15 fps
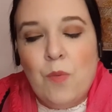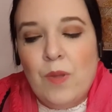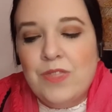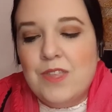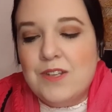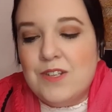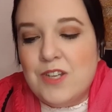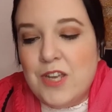when
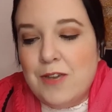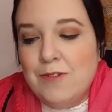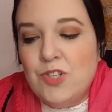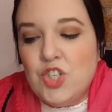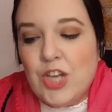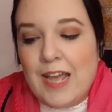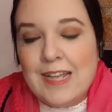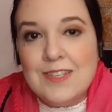the new
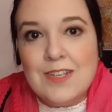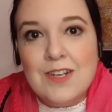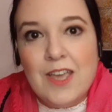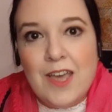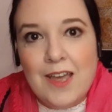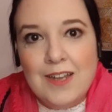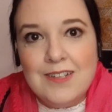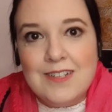chairs and
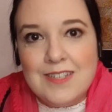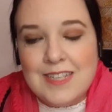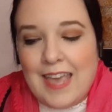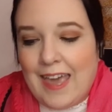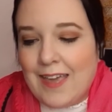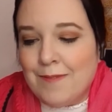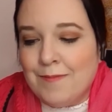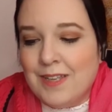curtains
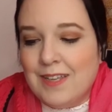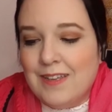came.